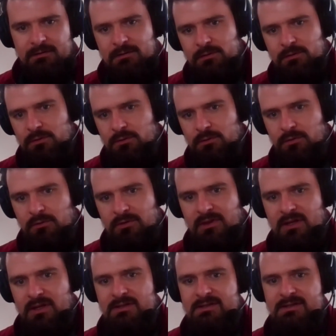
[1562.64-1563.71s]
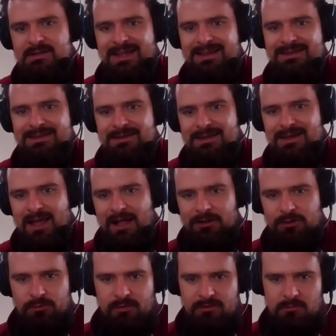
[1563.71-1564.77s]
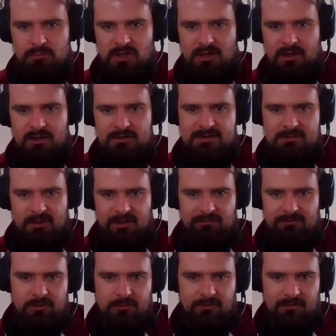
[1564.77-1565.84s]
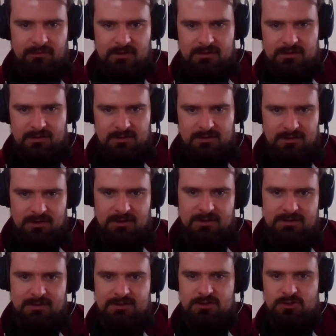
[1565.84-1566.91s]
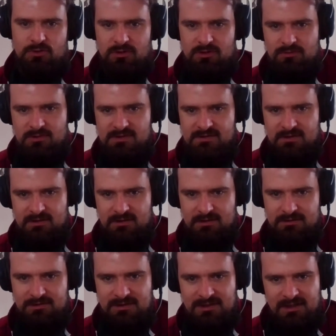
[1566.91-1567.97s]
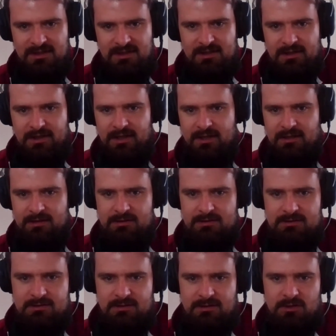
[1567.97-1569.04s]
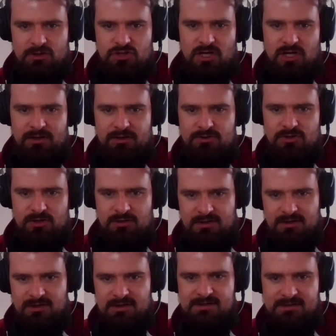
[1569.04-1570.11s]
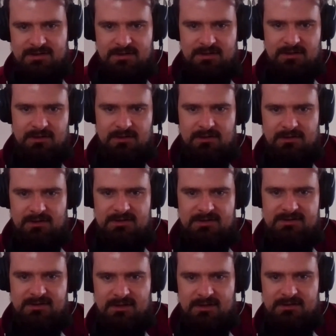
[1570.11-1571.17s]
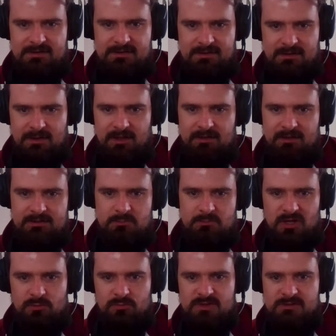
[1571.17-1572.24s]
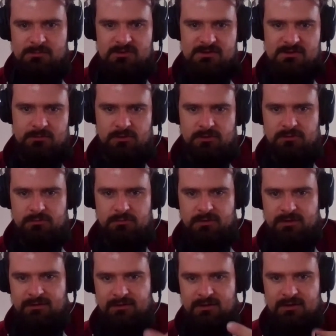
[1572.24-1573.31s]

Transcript: to things that the algorithm behind these platforms think that you're interested in, and challenging these things and being responsible with